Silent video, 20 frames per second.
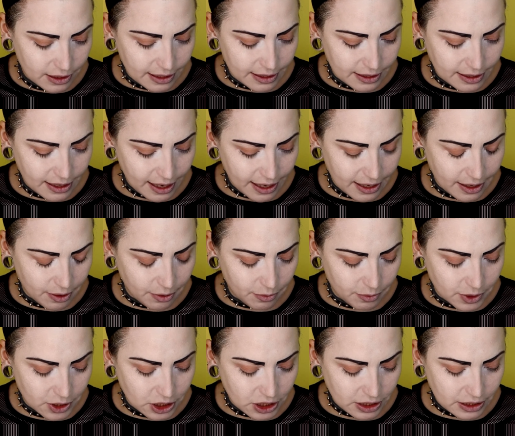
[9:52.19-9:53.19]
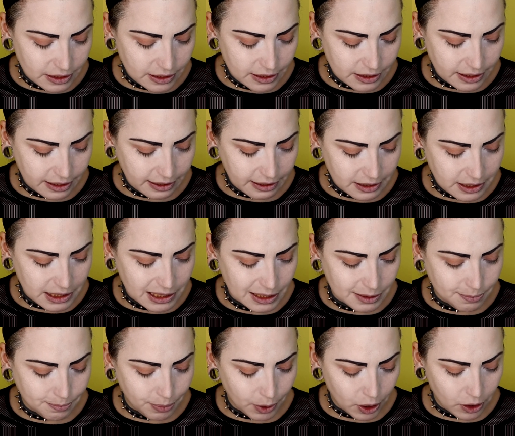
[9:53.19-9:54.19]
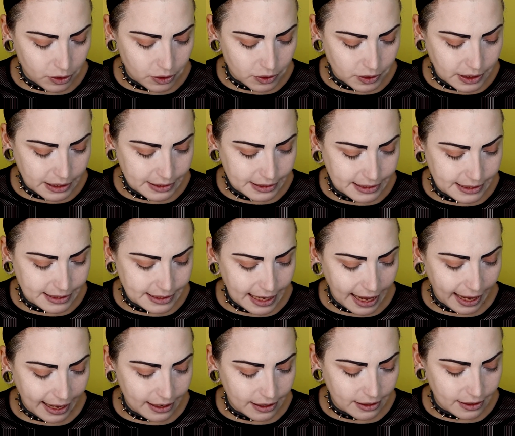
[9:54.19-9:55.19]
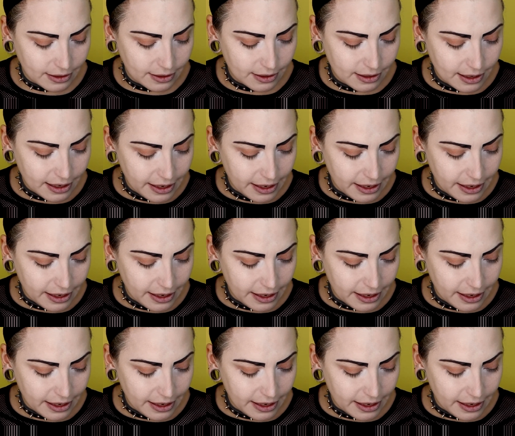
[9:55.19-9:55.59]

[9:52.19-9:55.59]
Ignite, which is like a sparkly satin.